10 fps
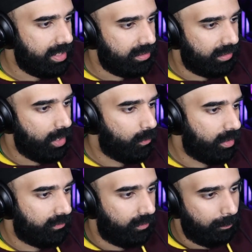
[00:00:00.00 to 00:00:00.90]
That's light
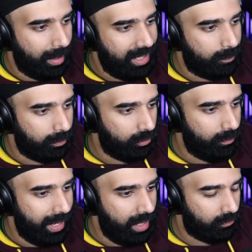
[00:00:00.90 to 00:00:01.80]
work from Mike
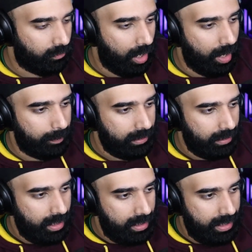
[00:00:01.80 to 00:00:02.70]
Bloom and Rob.
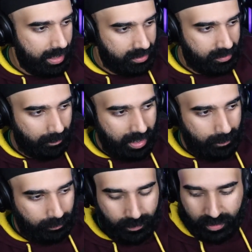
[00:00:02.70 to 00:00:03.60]
Yes,
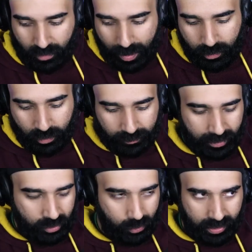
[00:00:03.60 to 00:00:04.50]
Mike Bloom and Rob, who have
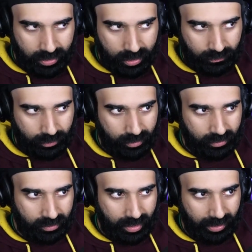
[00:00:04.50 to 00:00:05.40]
been doing this
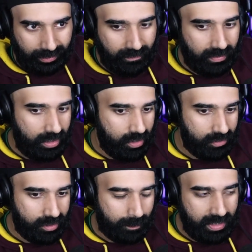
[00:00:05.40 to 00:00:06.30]
for 11
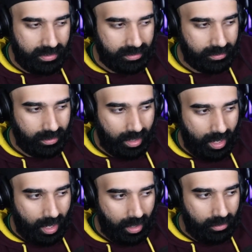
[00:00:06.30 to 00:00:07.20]
years apiece.
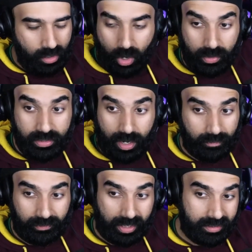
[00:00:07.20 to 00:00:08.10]
No, it's not
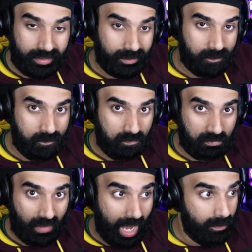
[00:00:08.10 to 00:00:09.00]
a flex.
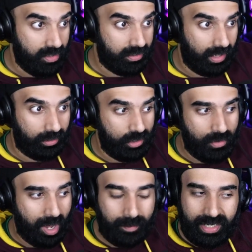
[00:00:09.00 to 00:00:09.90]
I'm just telling
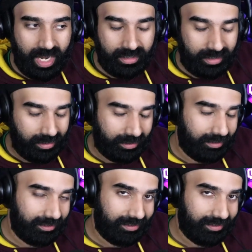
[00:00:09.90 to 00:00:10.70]
you how many I did.